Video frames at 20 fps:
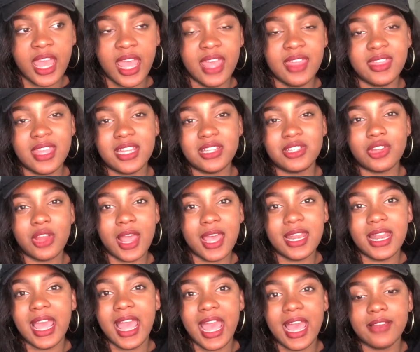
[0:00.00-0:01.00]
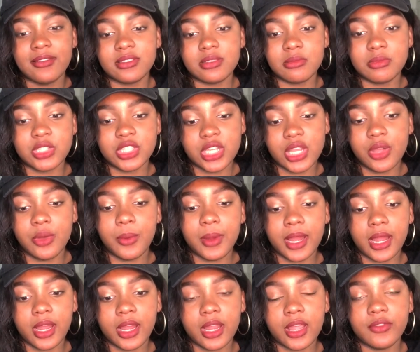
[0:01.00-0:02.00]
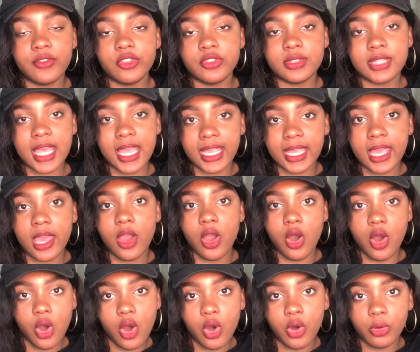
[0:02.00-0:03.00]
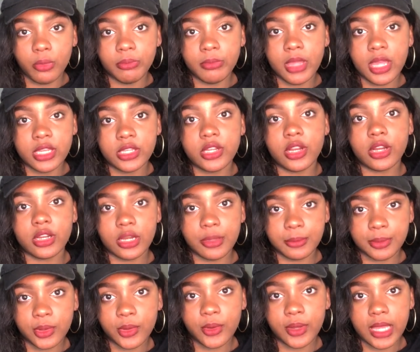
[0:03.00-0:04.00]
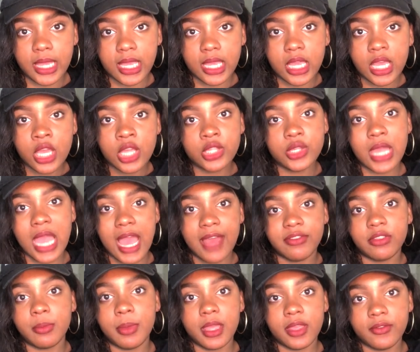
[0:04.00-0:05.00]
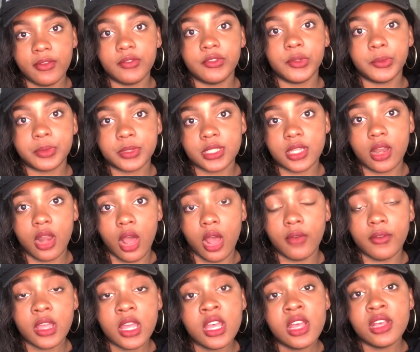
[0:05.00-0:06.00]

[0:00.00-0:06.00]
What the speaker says: And they try to have some shit where if you take it home and you're an employee, you have to pay 50% off.